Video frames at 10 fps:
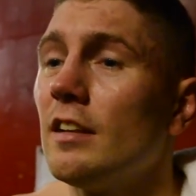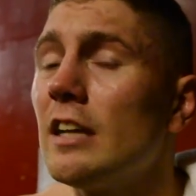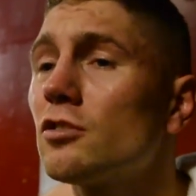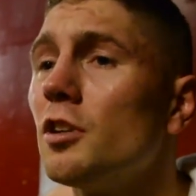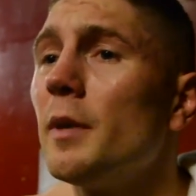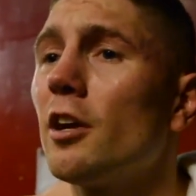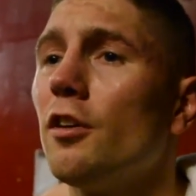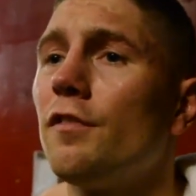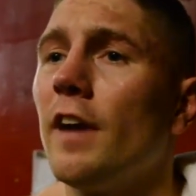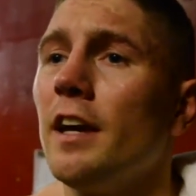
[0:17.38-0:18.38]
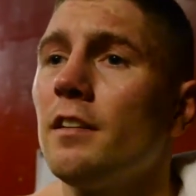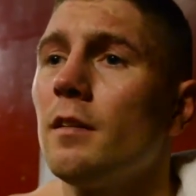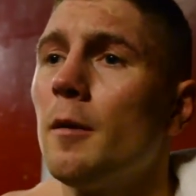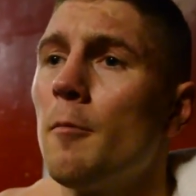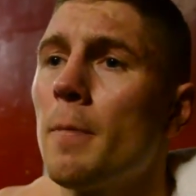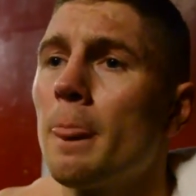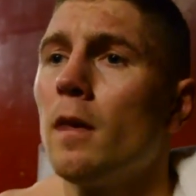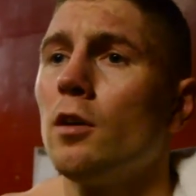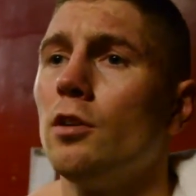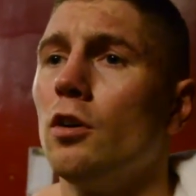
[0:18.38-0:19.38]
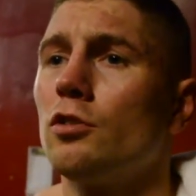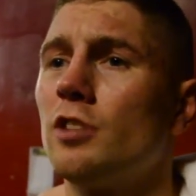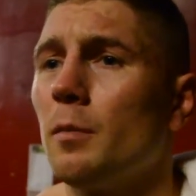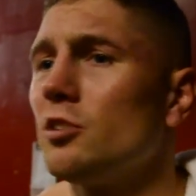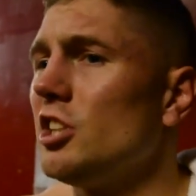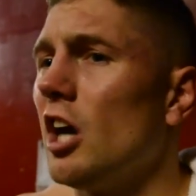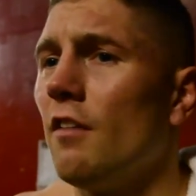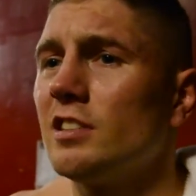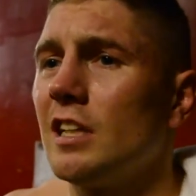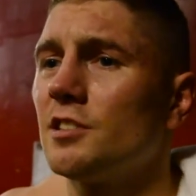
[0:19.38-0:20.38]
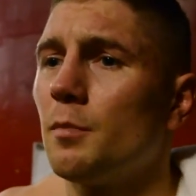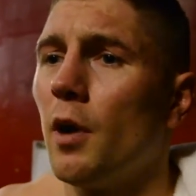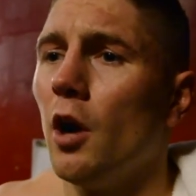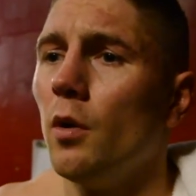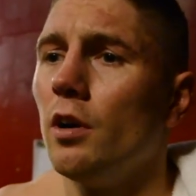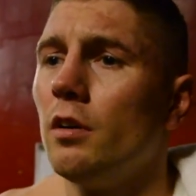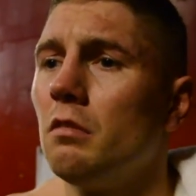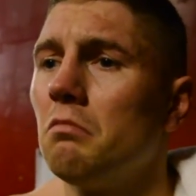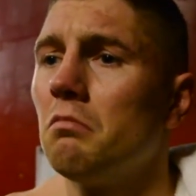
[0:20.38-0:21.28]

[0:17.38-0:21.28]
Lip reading: That's gonna be a good fight. You know, Triple G obviously has the power.